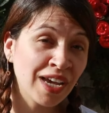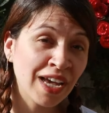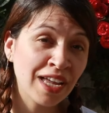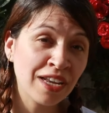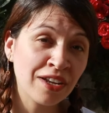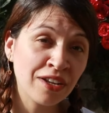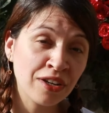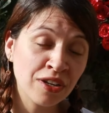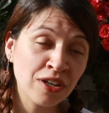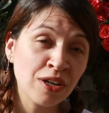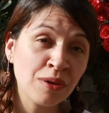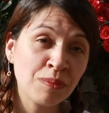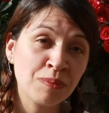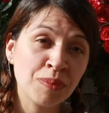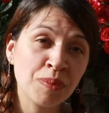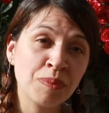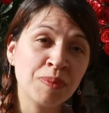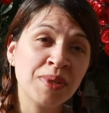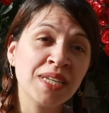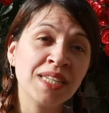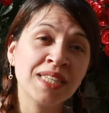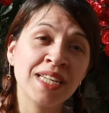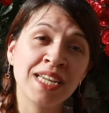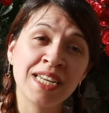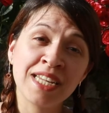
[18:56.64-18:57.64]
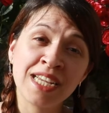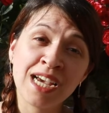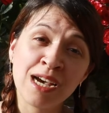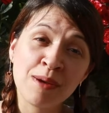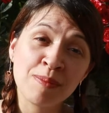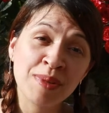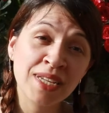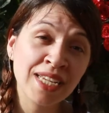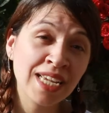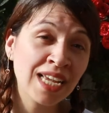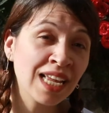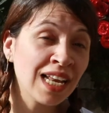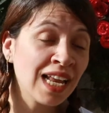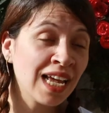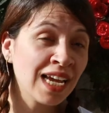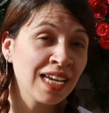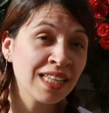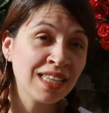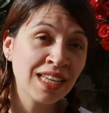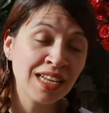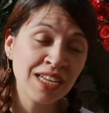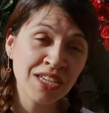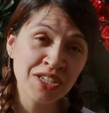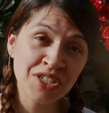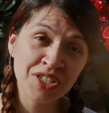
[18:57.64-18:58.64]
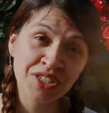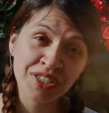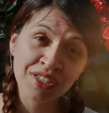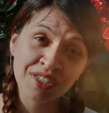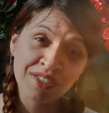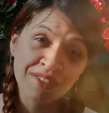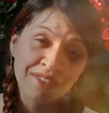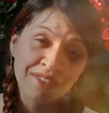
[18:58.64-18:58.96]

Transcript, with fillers: do all these things.